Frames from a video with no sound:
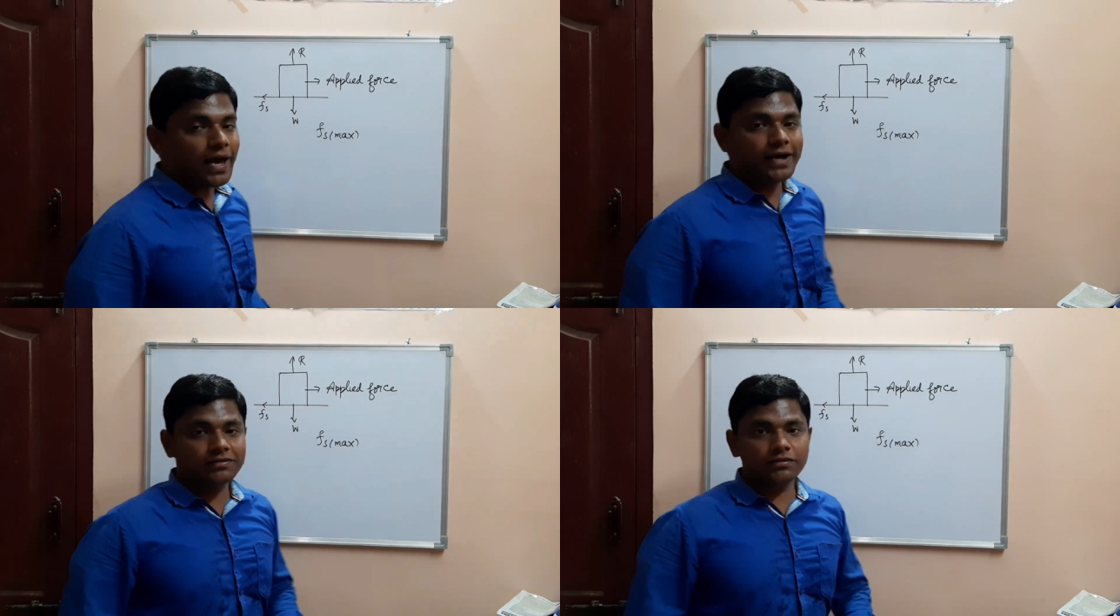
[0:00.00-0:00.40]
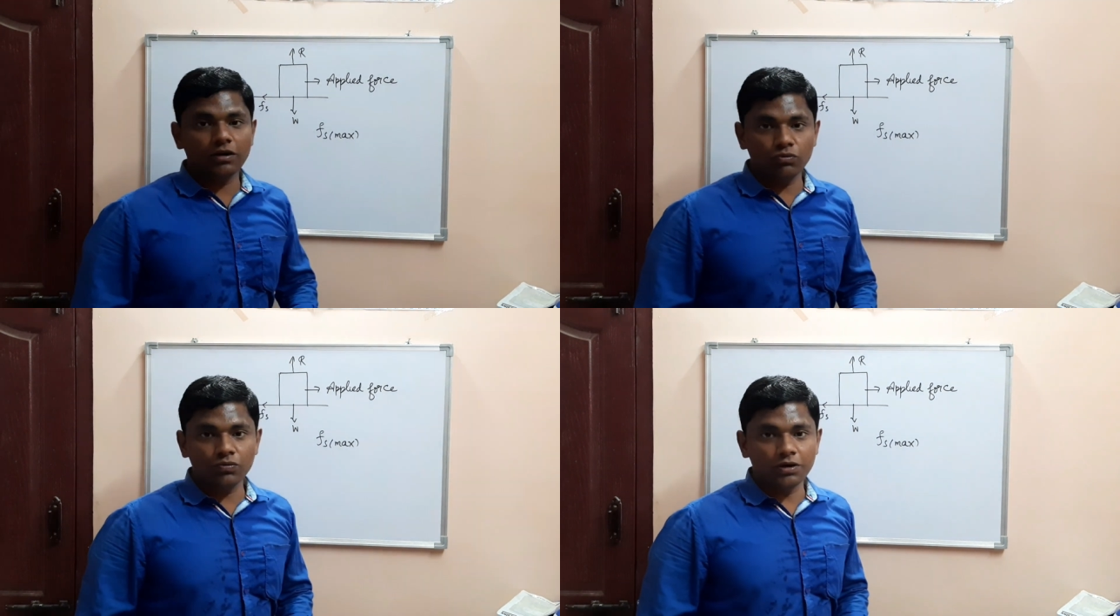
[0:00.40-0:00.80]
acts
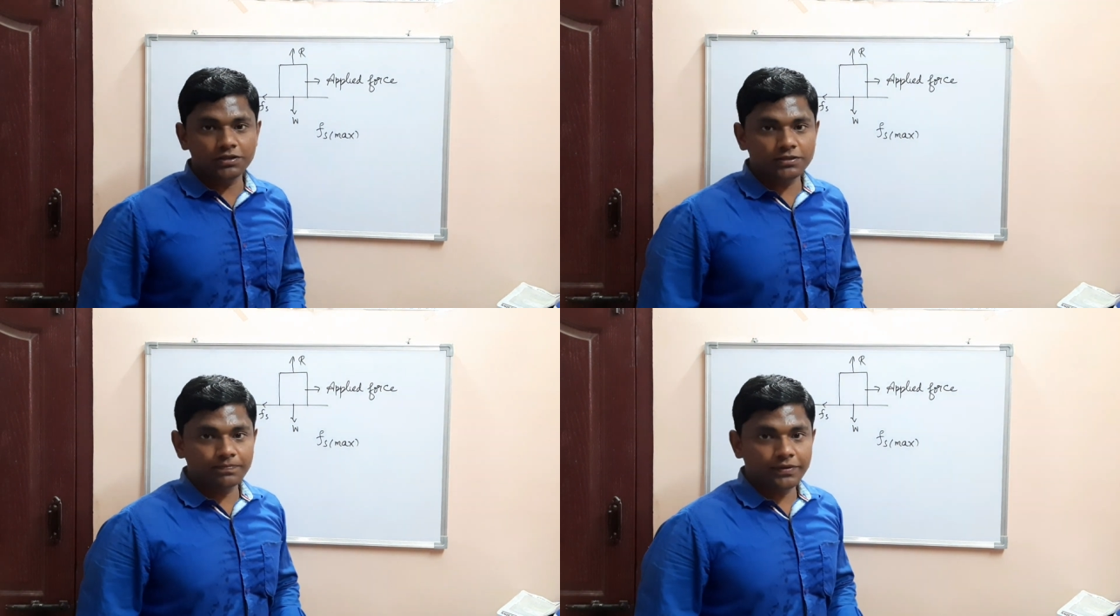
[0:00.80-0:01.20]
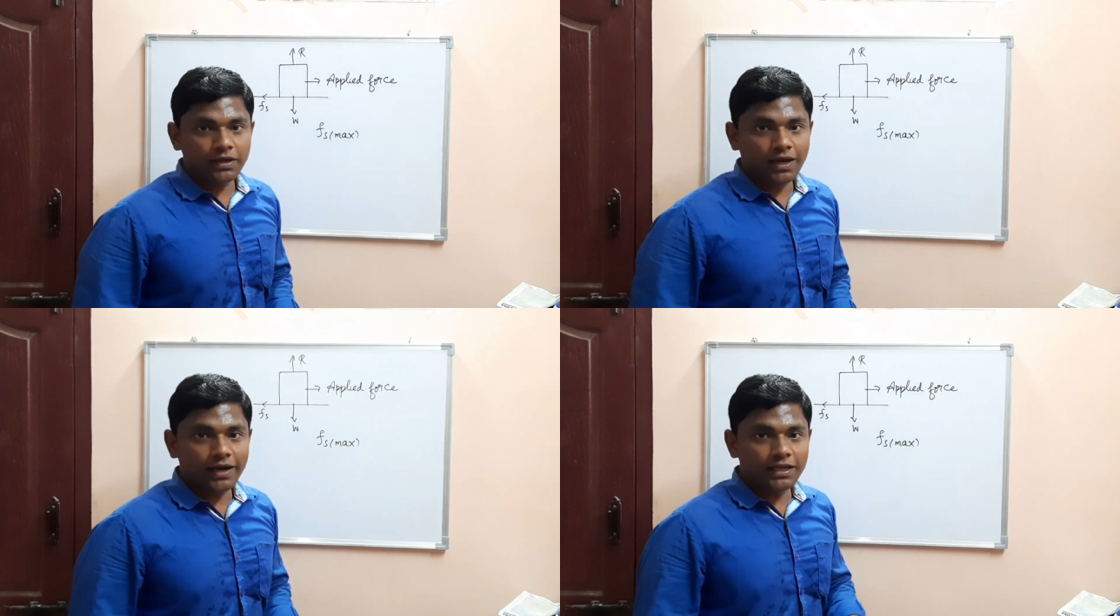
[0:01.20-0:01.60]
downwards,
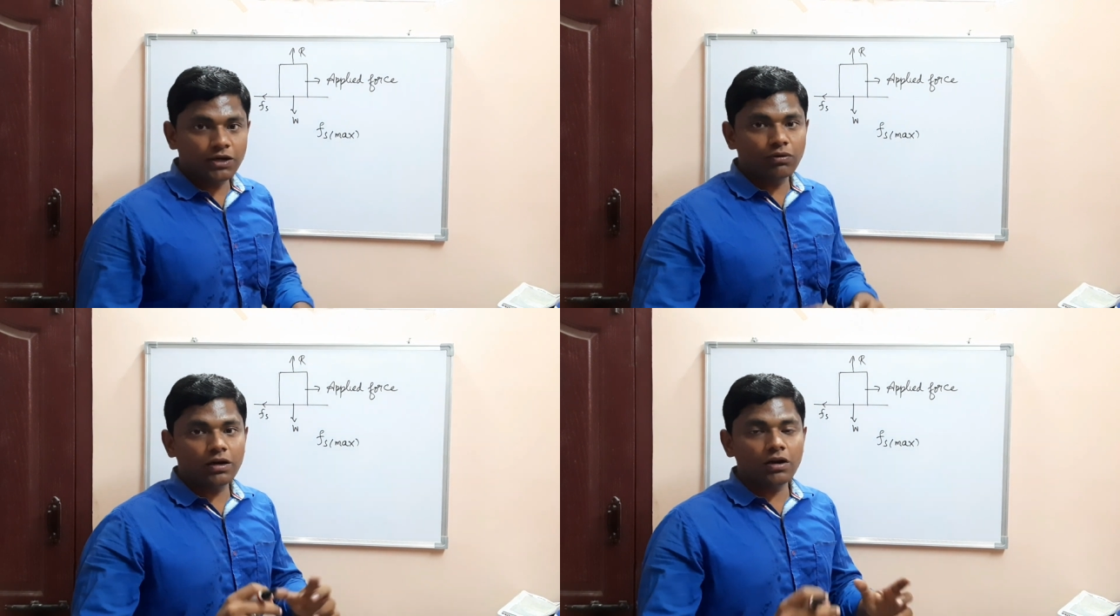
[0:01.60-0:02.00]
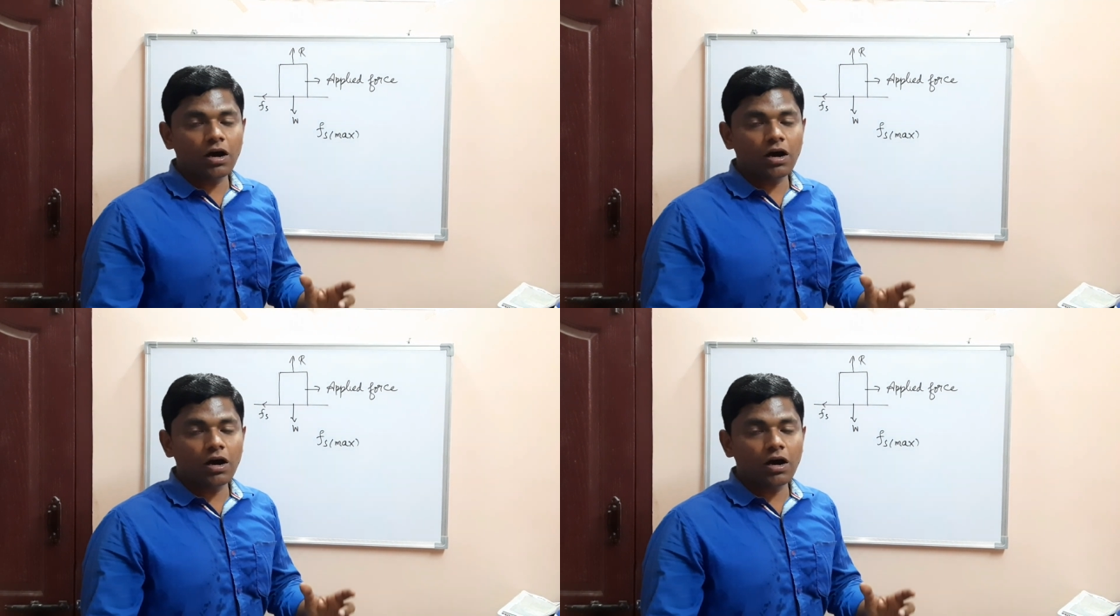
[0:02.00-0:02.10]
an equal and